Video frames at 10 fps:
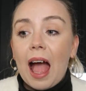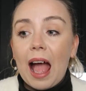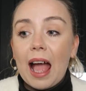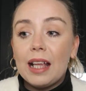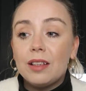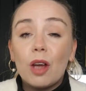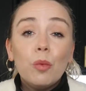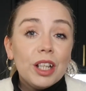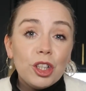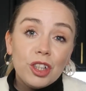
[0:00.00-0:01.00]
and I
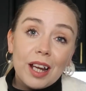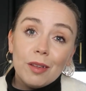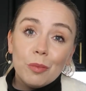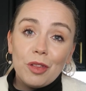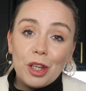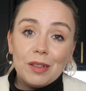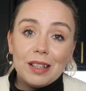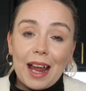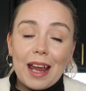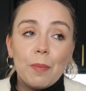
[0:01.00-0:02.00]
wanted to share them with you
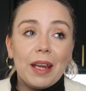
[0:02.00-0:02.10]
today